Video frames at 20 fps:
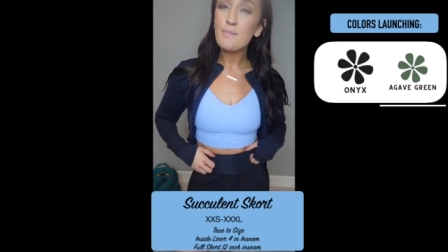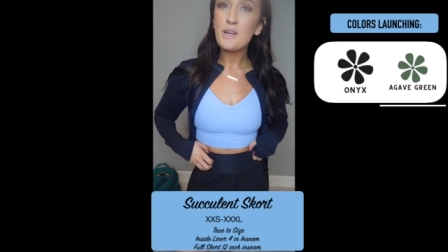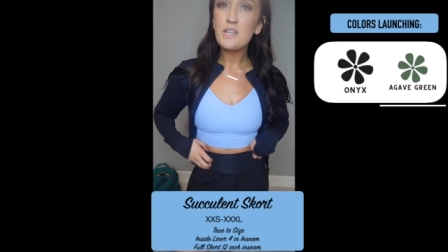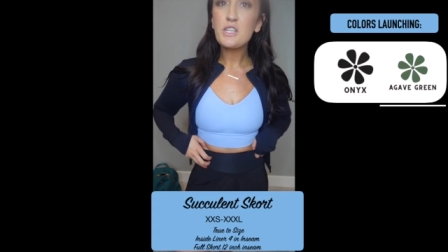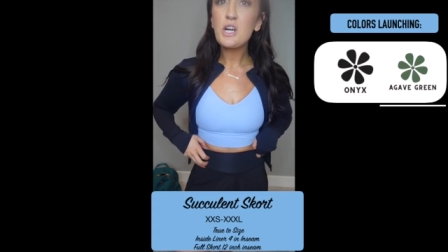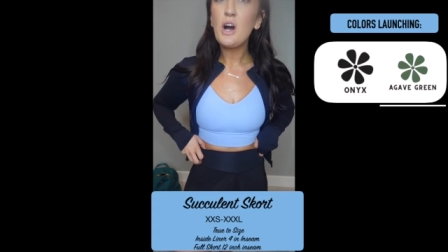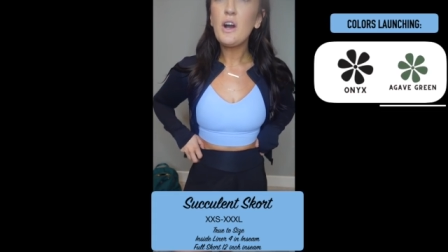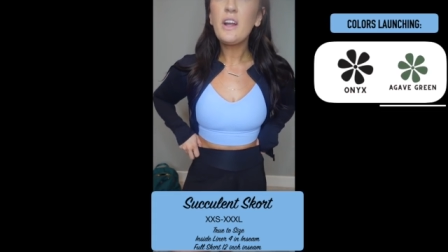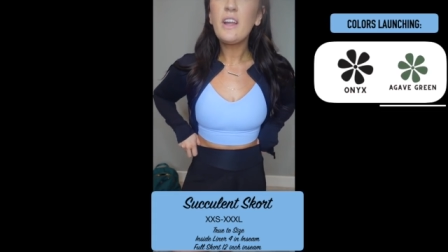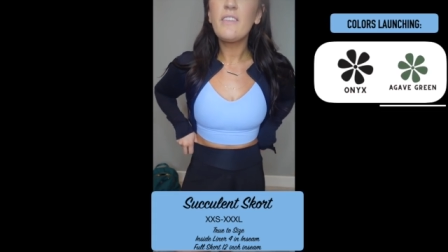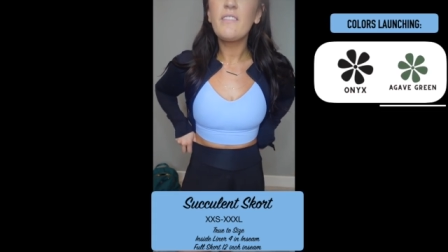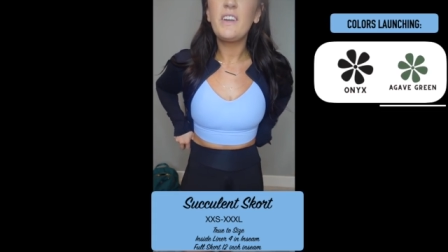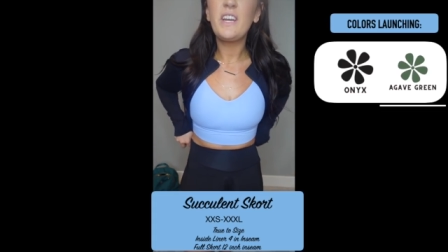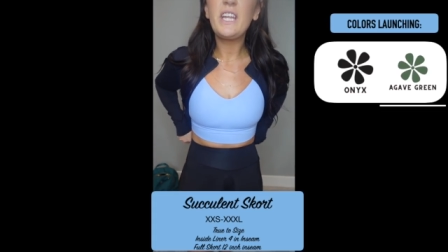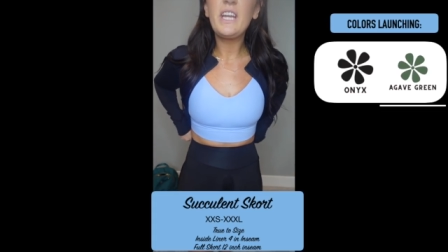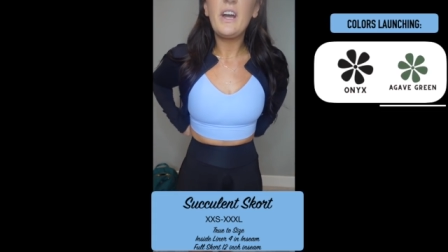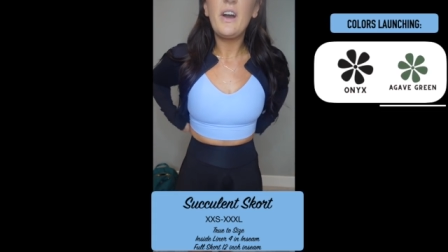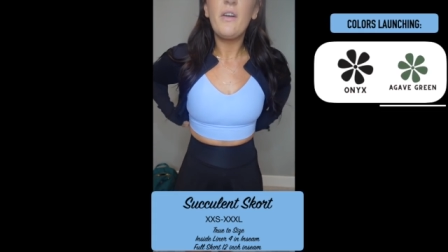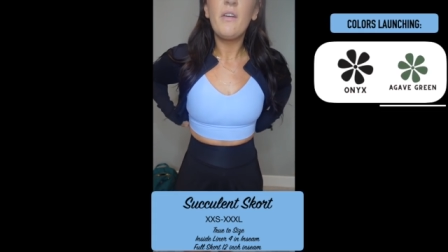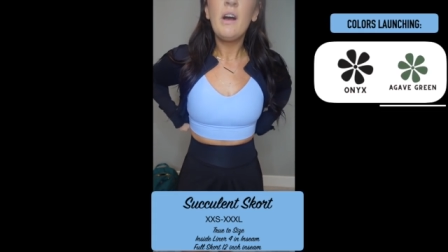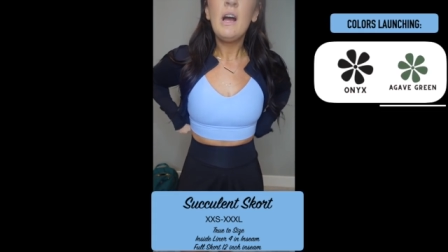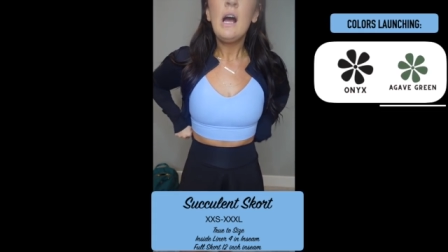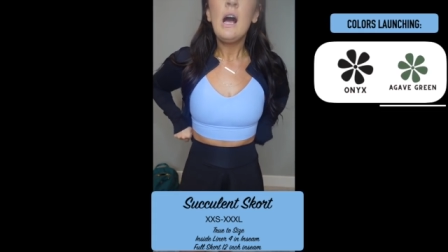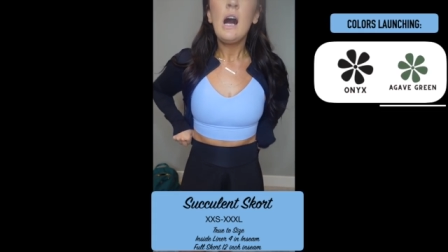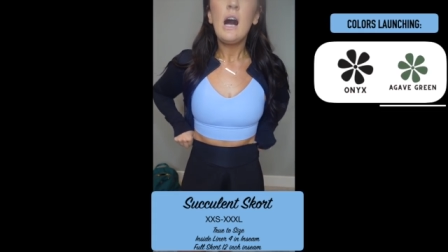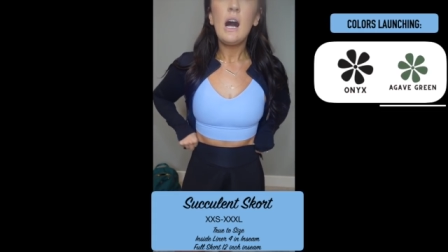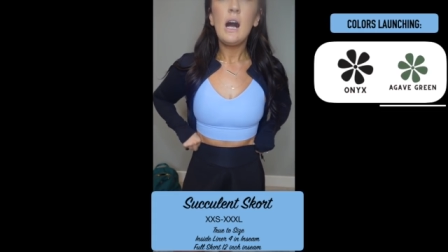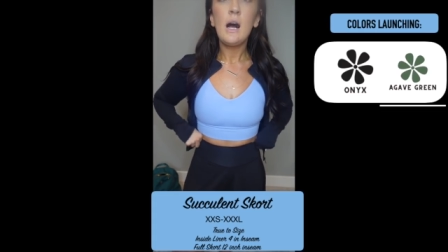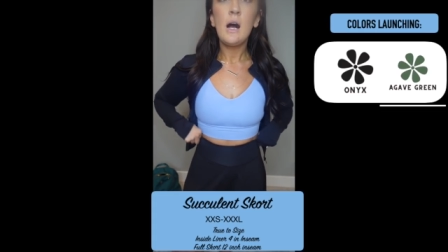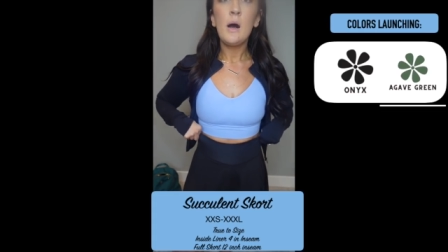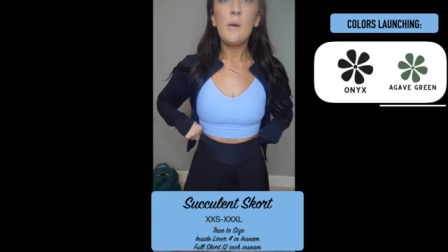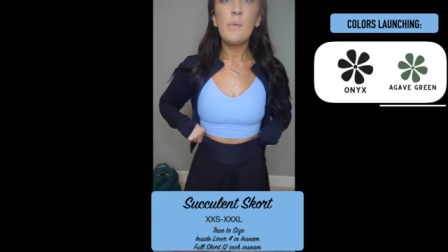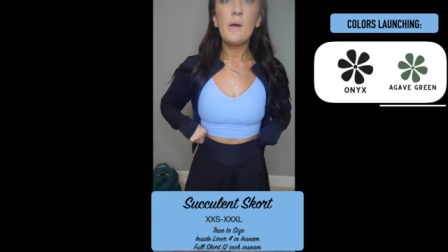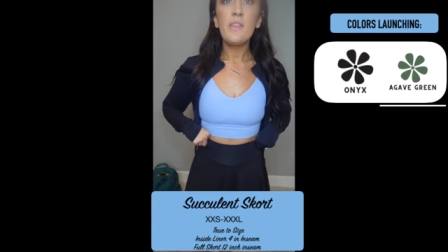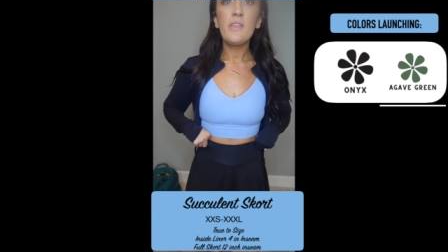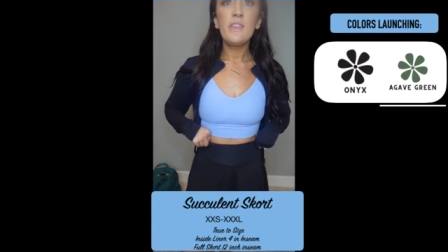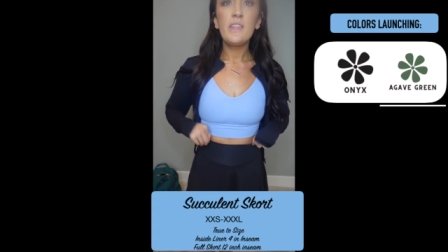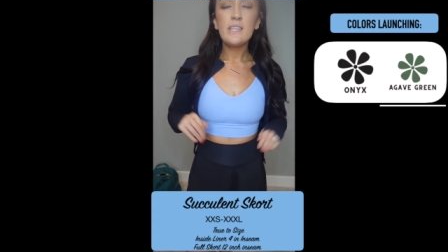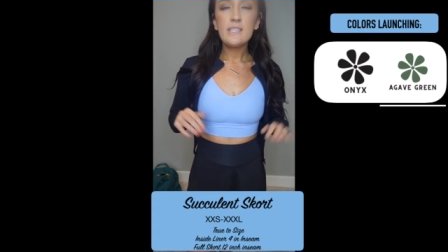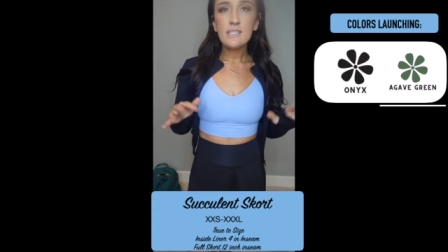my talking video.
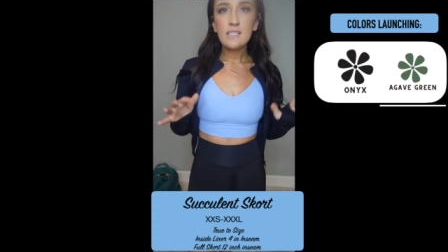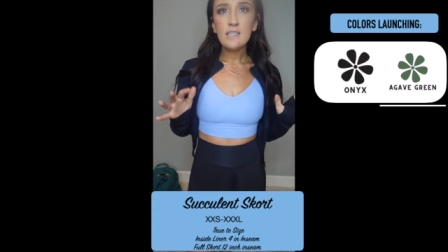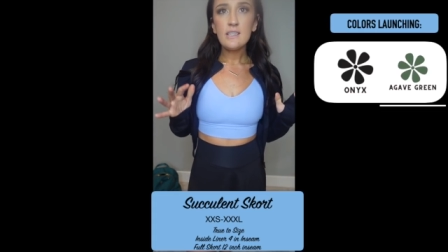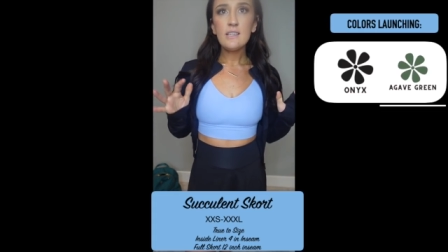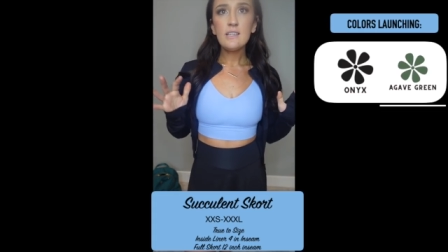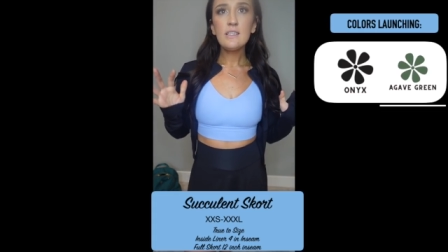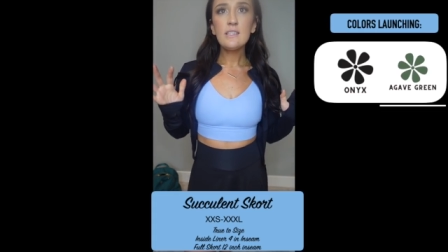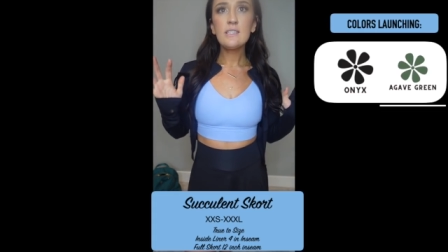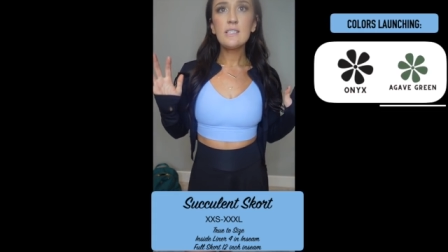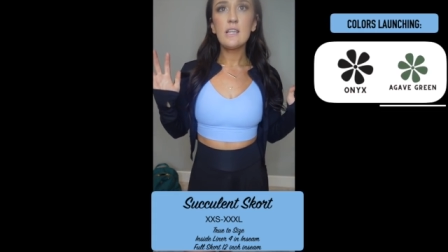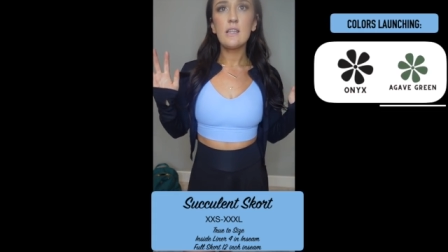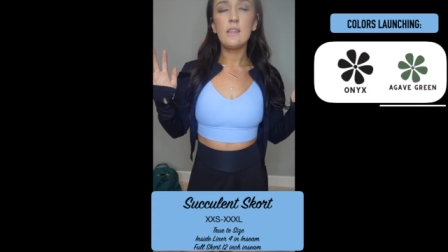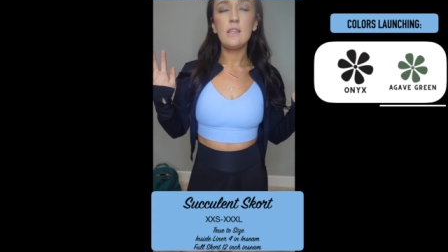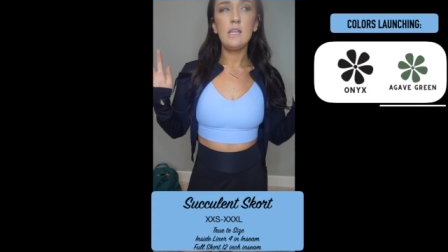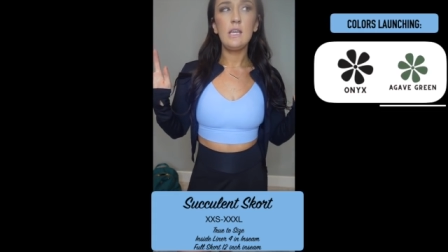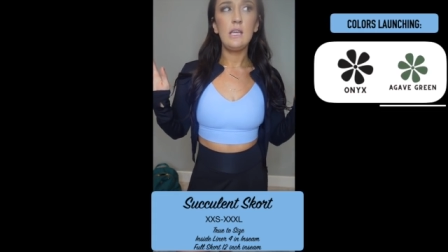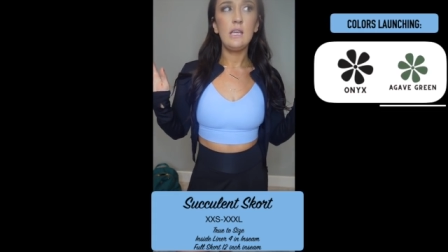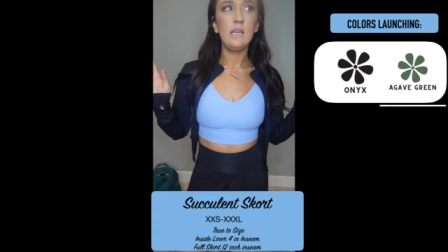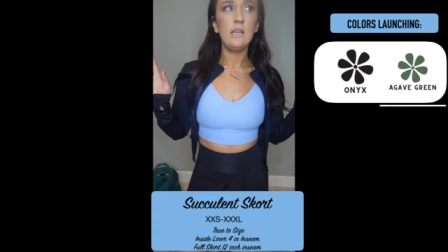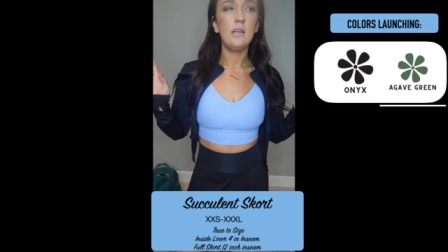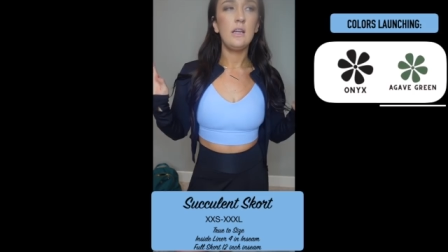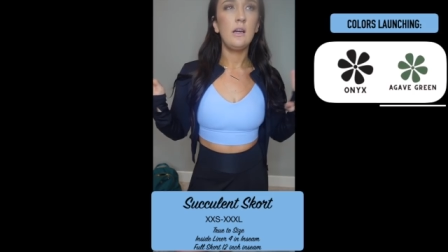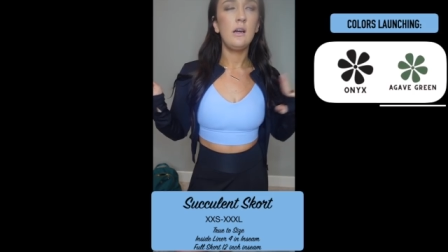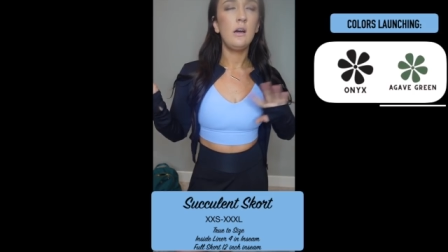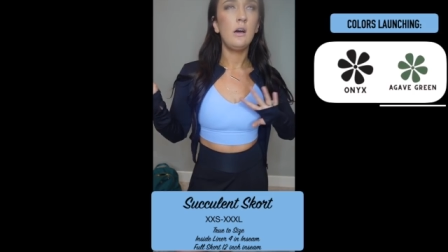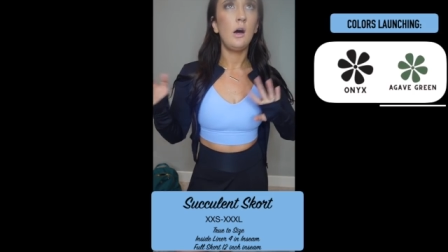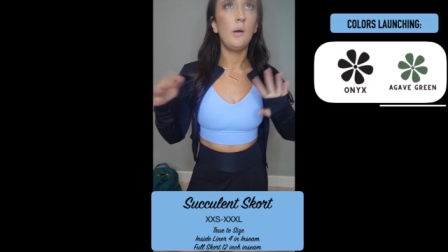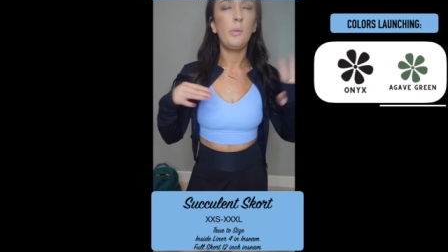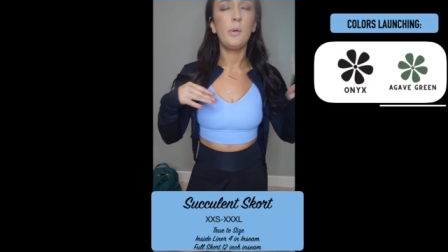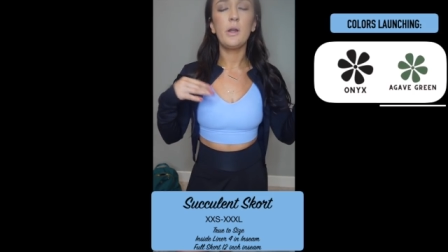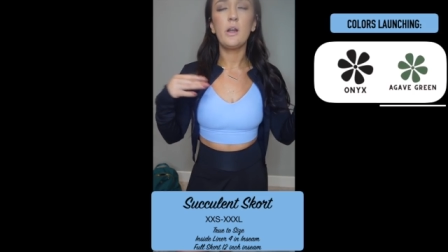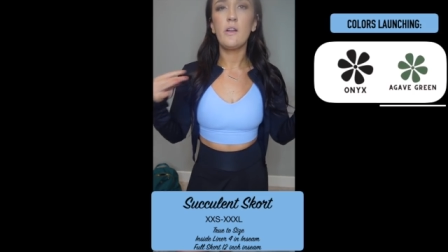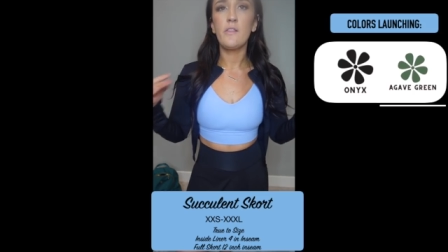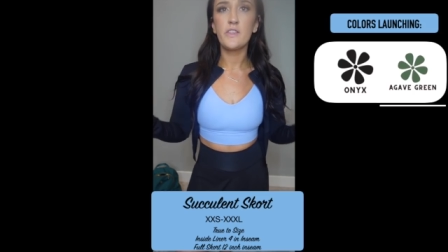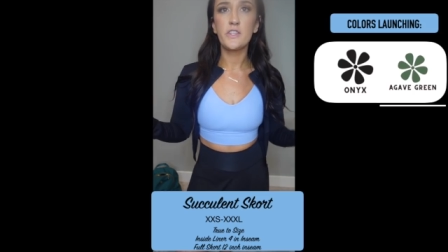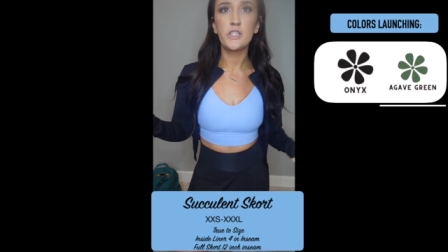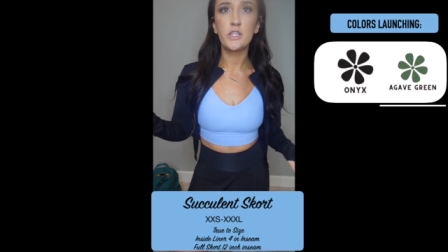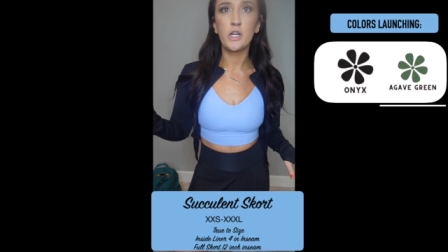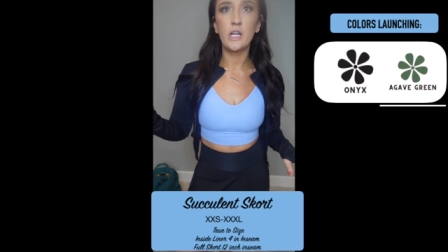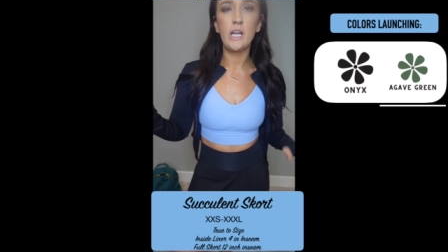This is the, I'll put it on
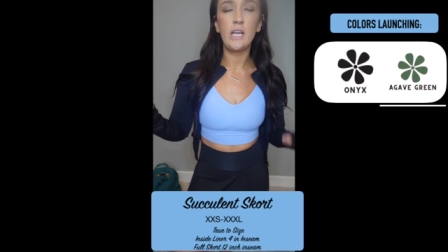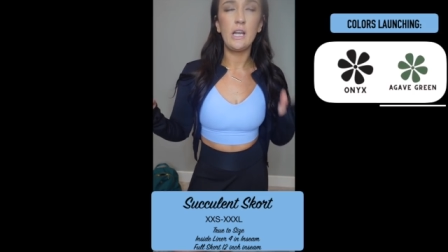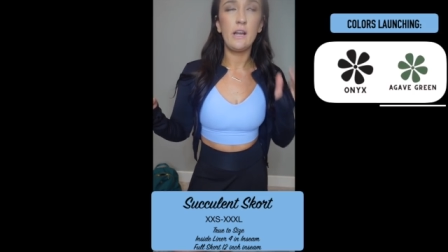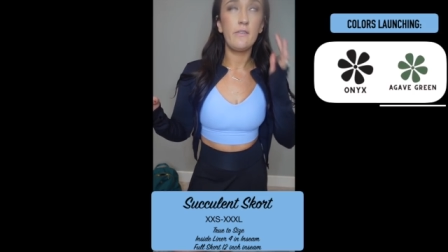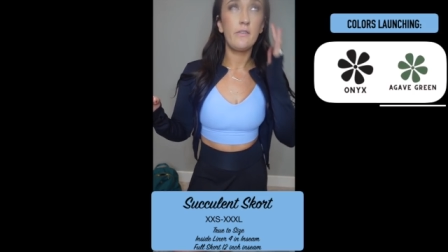the screen.